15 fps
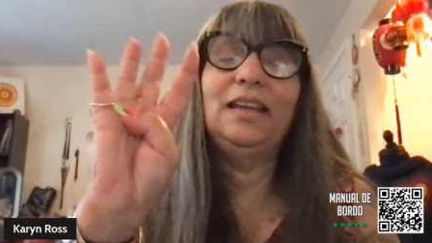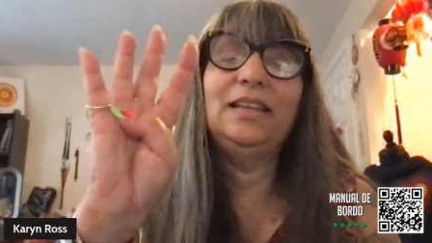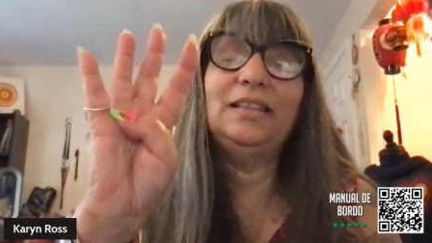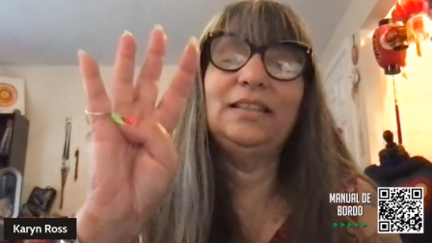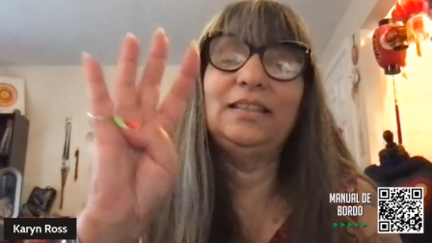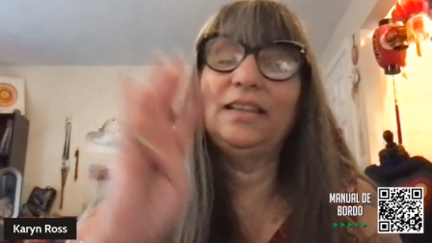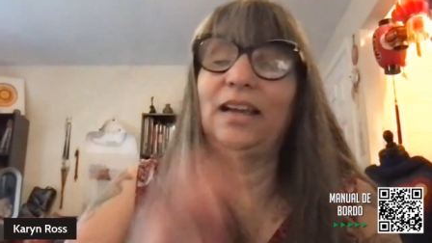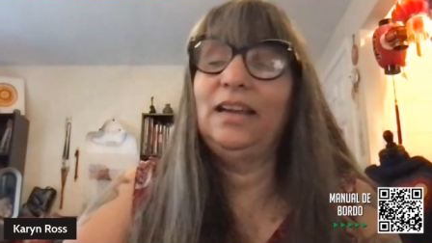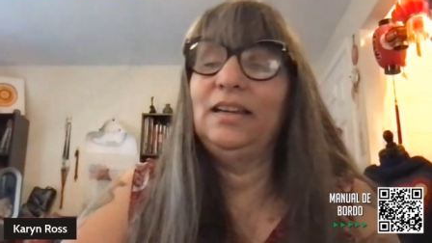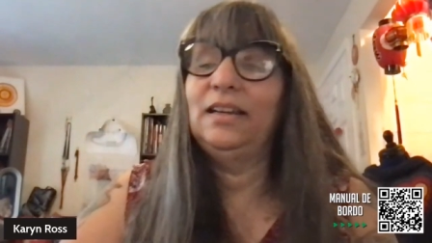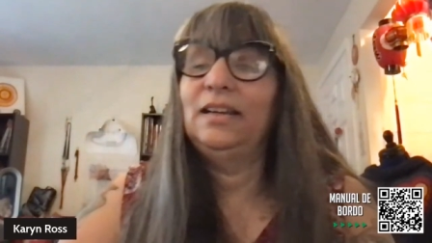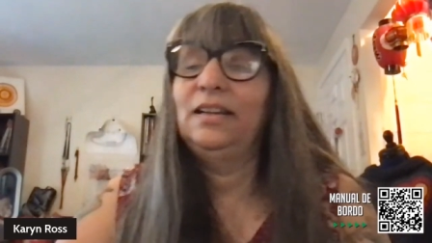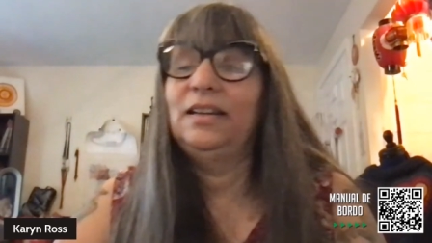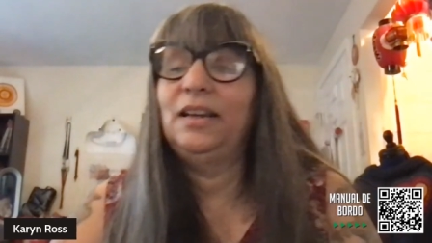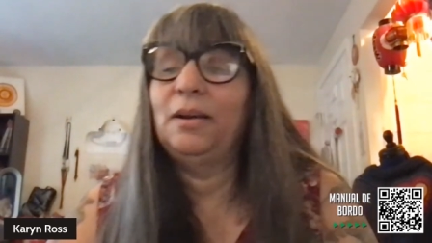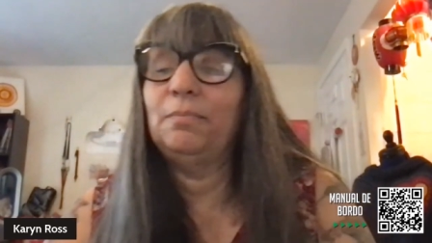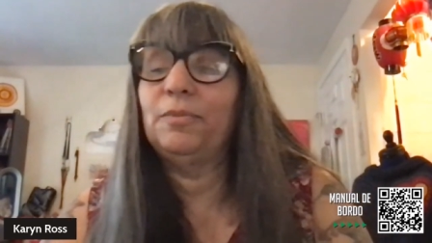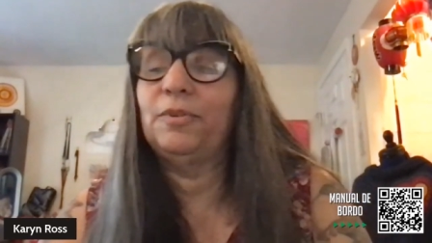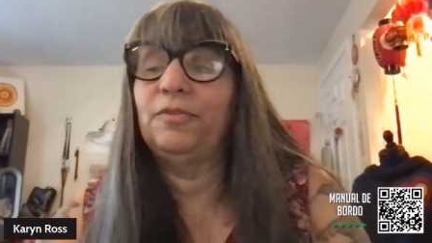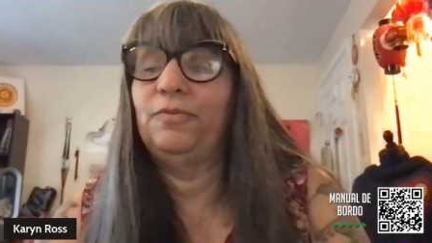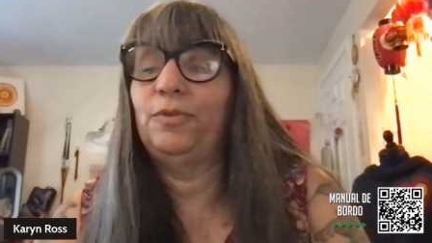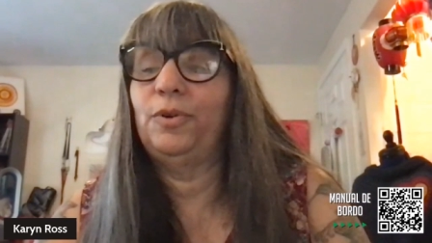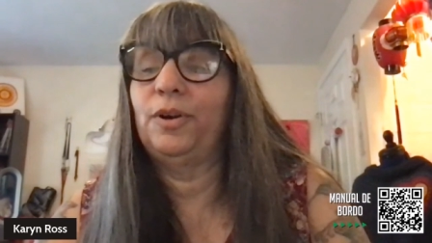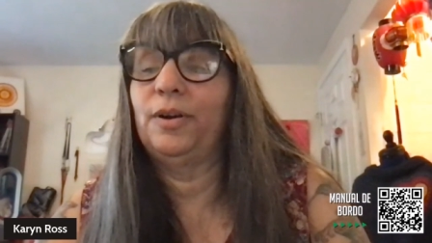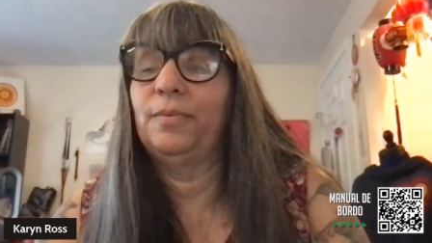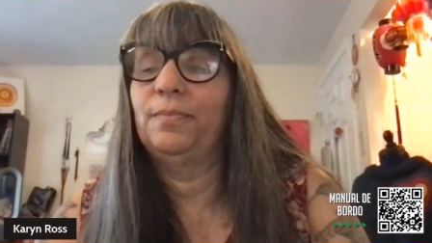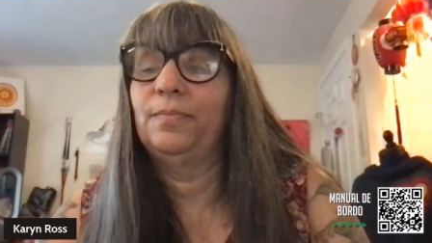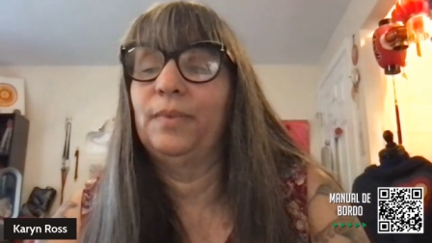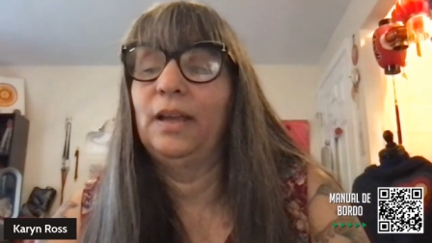Insight number four,